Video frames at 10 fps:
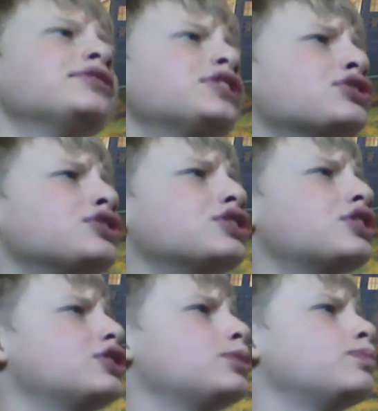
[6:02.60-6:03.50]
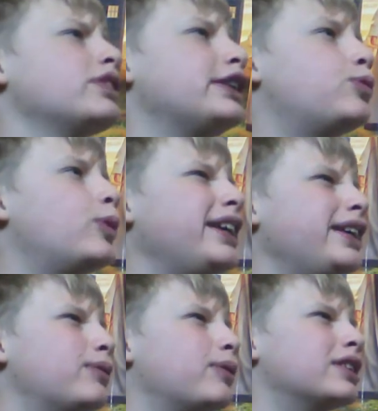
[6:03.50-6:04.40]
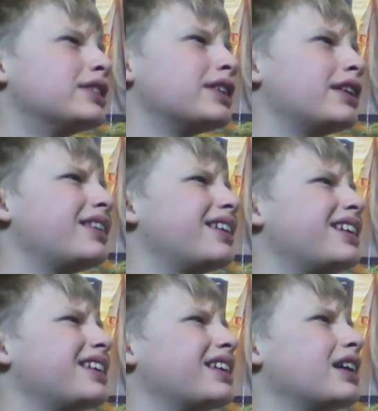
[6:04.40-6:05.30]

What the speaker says: it's also got some really weak ones, I think.